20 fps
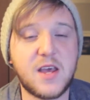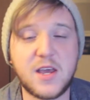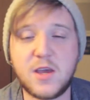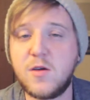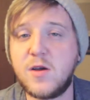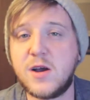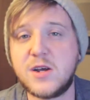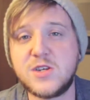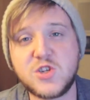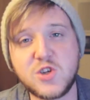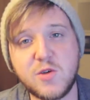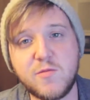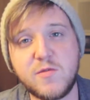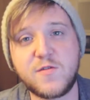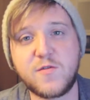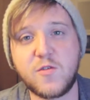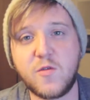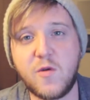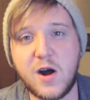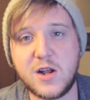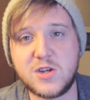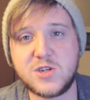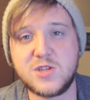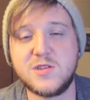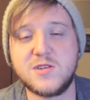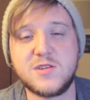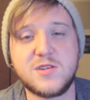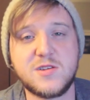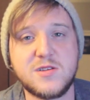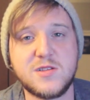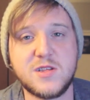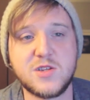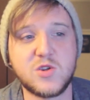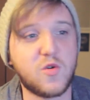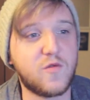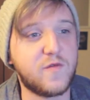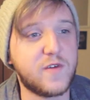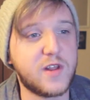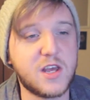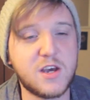Thank you guys so much for watching this
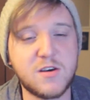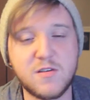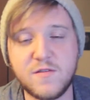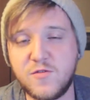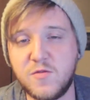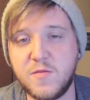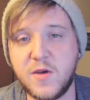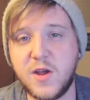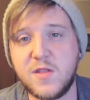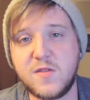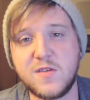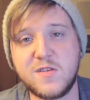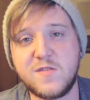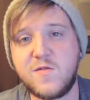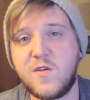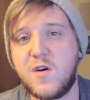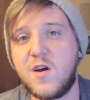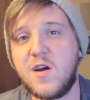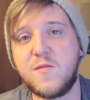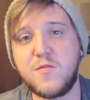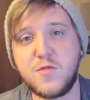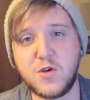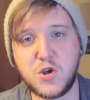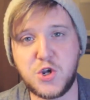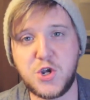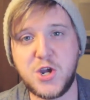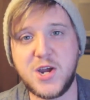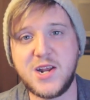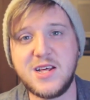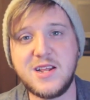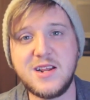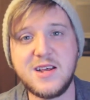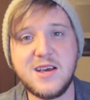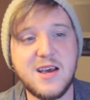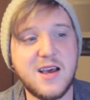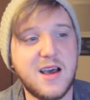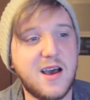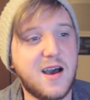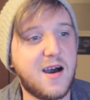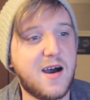whole video. If you made it this far, I appreciate it.
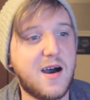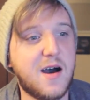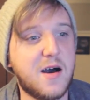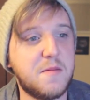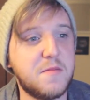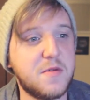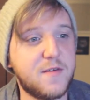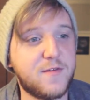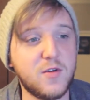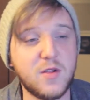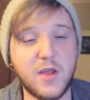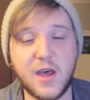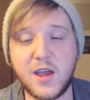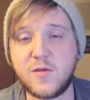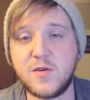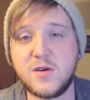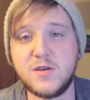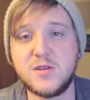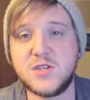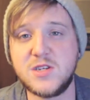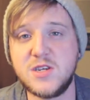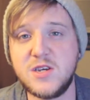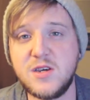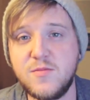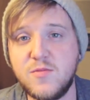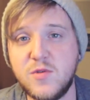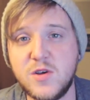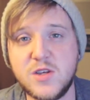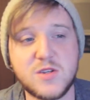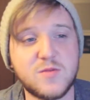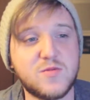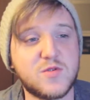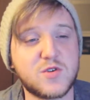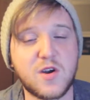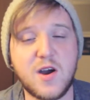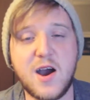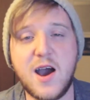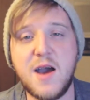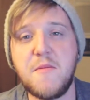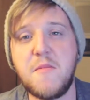If you like what you see, please
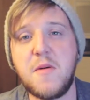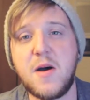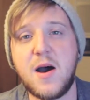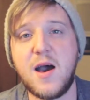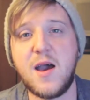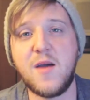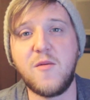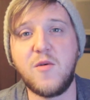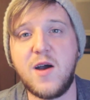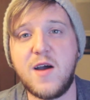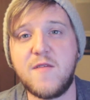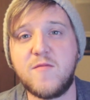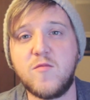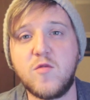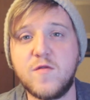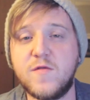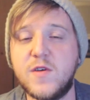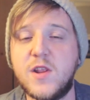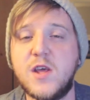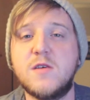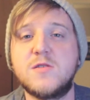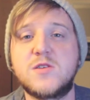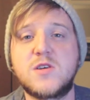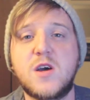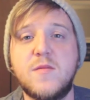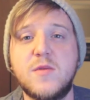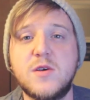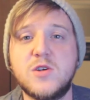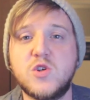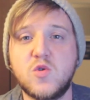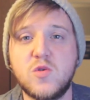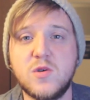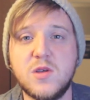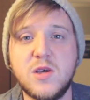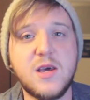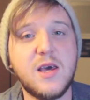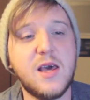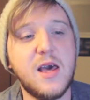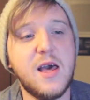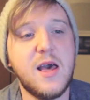subscribe. I will have more videos coming
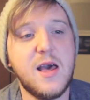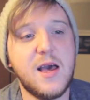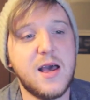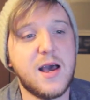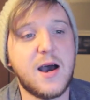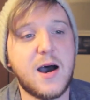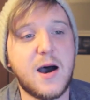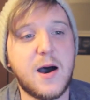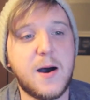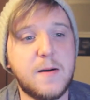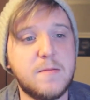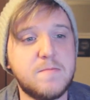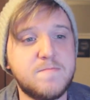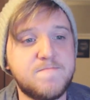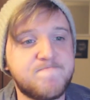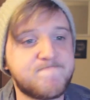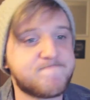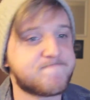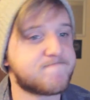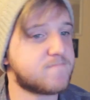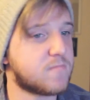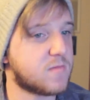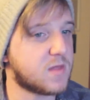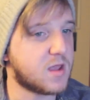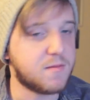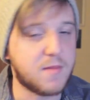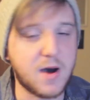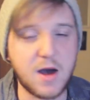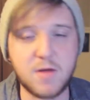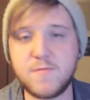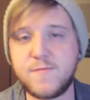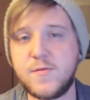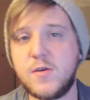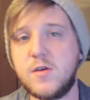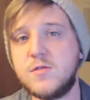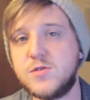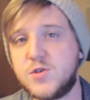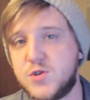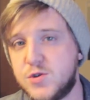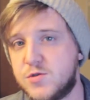shortly. Mod
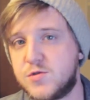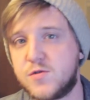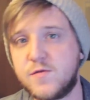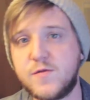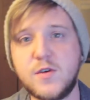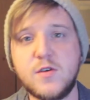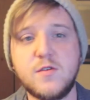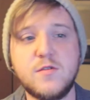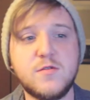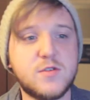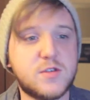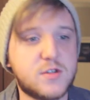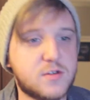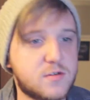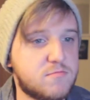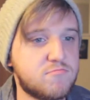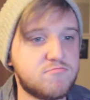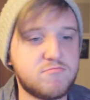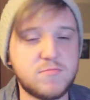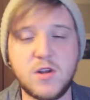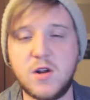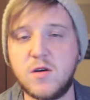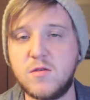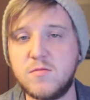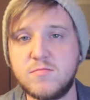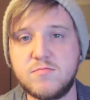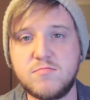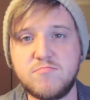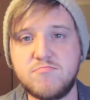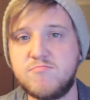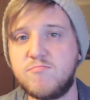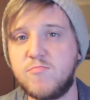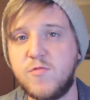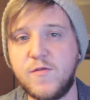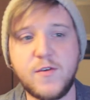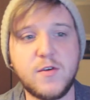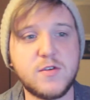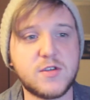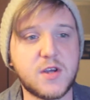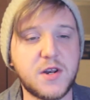reviews, juice reviews, you know,
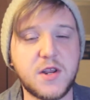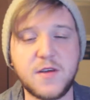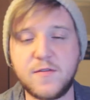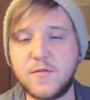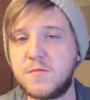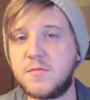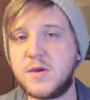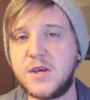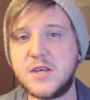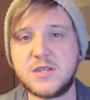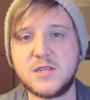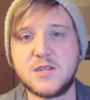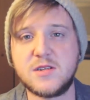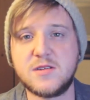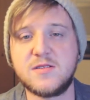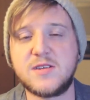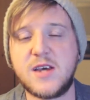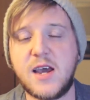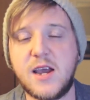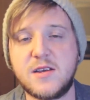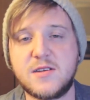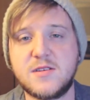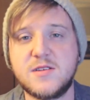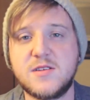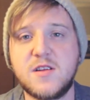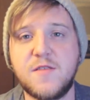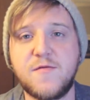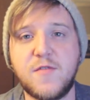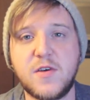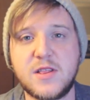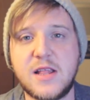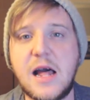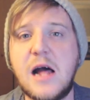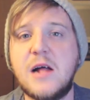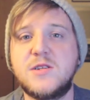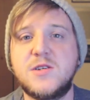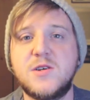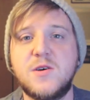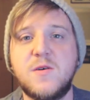reviews on different pieces and tanks and stuff like that.